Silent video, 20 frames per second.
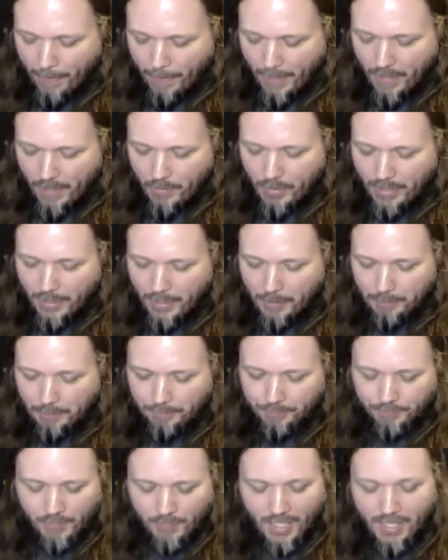and
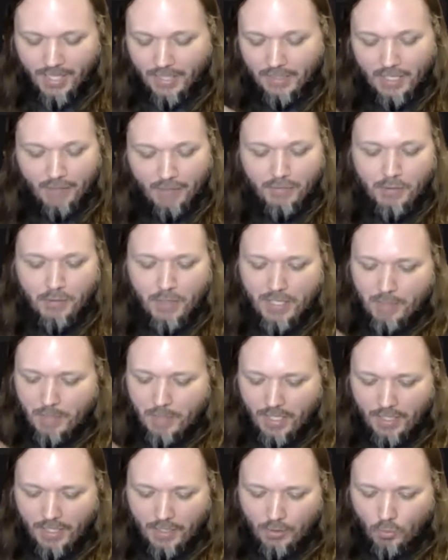I love 3D
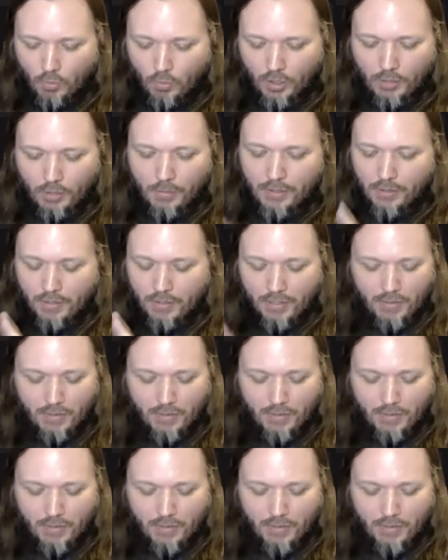Media and the work we do there.